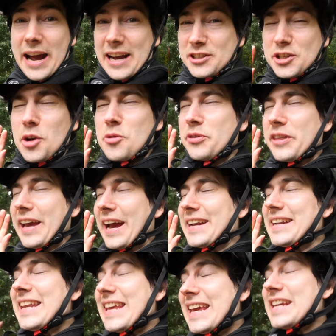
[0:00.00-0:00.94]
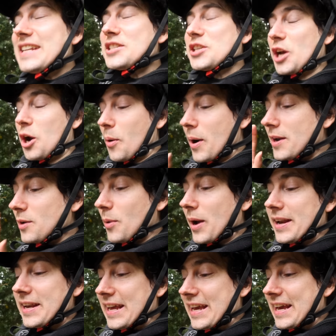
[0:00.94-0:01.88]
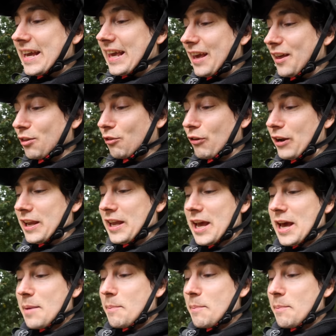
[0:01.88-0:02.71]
I don't think I need to go anywhere near gear 3